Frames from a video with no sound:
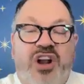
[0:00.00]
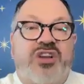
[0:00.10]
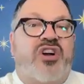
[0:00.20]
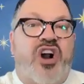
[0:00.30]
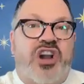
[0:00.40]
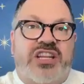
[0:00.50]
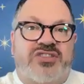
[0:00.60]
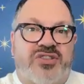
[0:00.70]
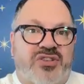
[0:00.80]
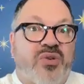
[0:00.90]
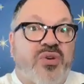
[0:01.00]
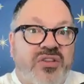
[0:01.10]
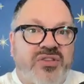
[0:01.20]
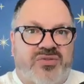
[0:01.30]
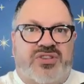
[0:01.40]
are you carding it to the
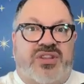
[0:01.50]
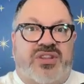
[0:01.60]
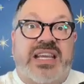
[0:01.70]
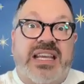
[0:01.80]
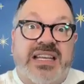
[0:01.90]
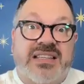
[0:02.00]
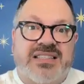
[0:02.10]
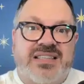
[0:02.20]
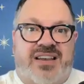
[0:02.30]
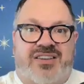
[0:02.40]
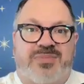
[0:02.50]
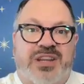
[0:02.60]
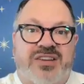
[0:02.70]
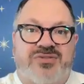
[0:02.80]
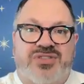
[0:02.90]
north or to the east? That could be
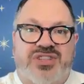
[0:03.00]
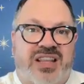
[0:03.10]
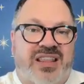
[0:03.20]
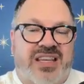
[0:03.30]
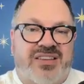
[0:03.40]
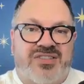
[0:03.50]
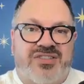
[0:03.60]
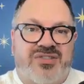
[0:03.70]
an interesting thing to